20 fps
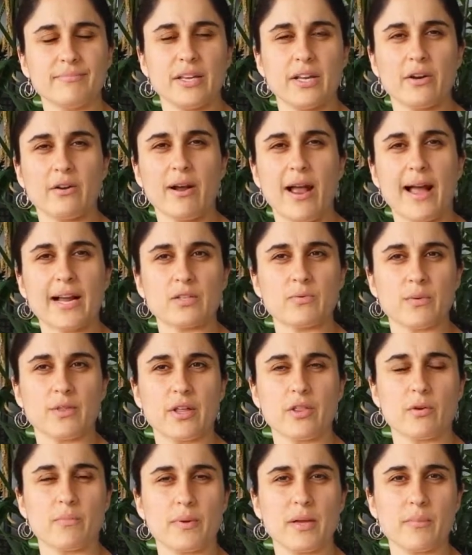interact with
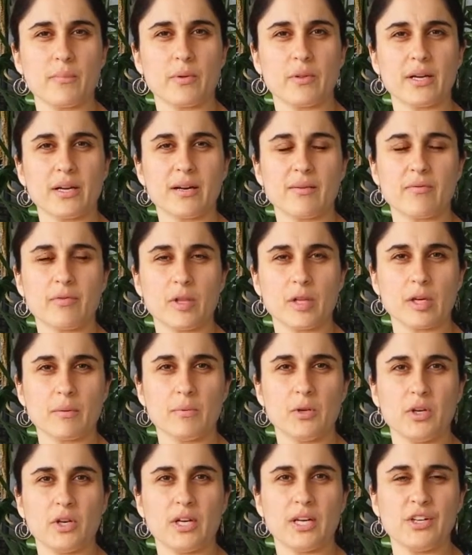other people that come from the
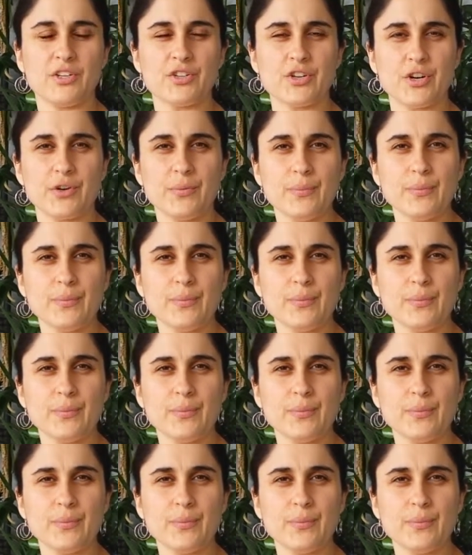community too.